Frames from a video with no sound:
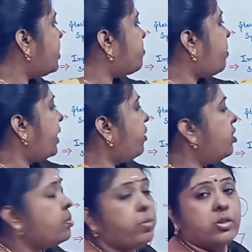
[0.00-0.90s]
this
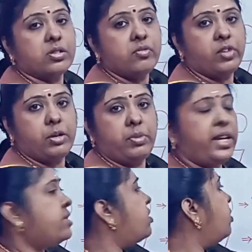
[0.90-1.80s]
particular portion will
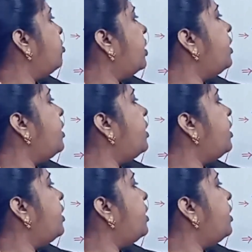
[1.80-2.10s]
be executed.